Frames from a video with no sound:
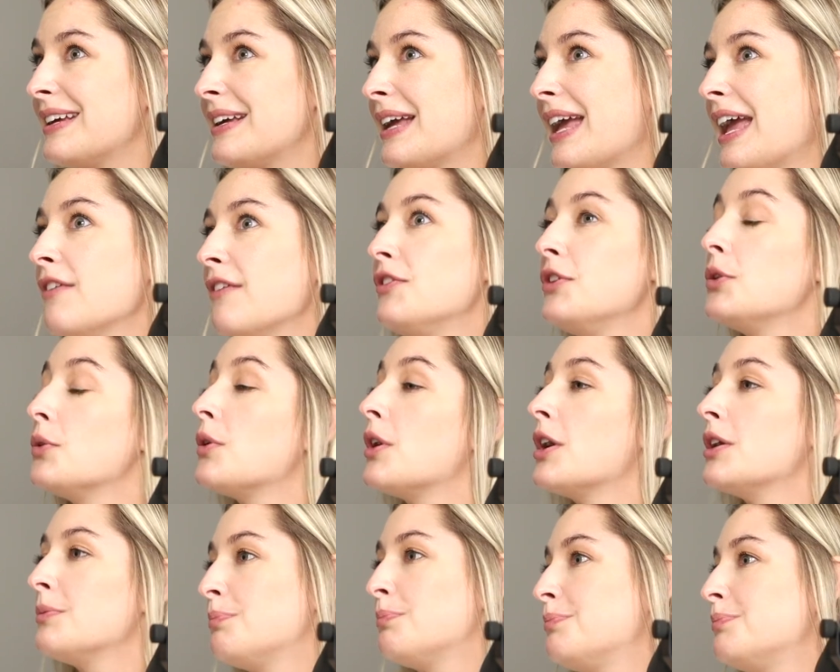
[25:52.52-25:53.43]
if you
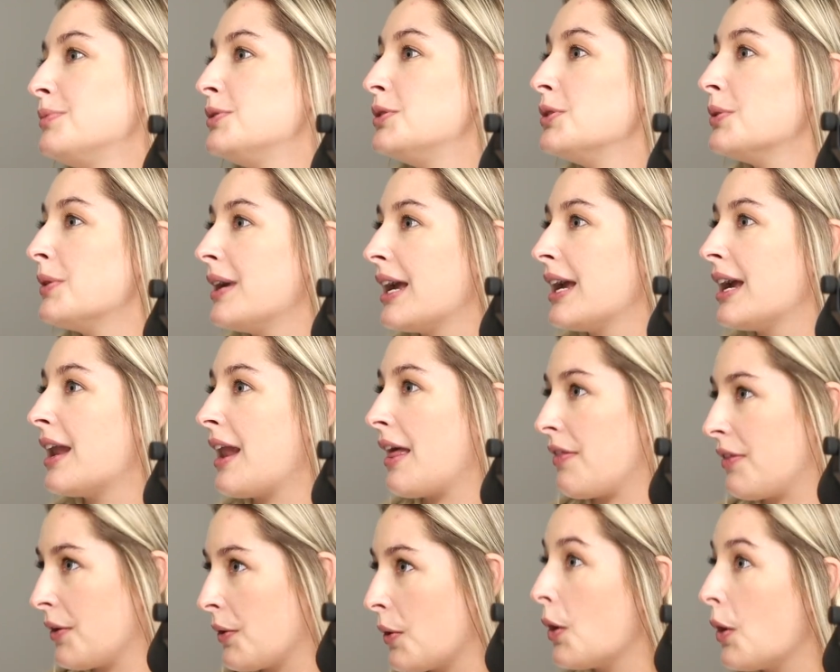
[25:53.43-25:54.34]
are doing
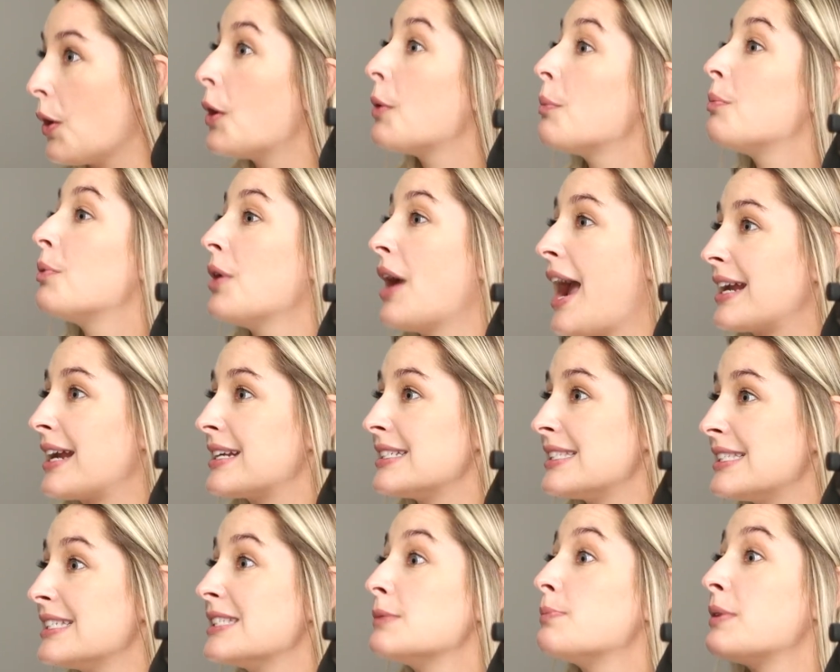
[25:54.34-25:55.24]
unethical practices,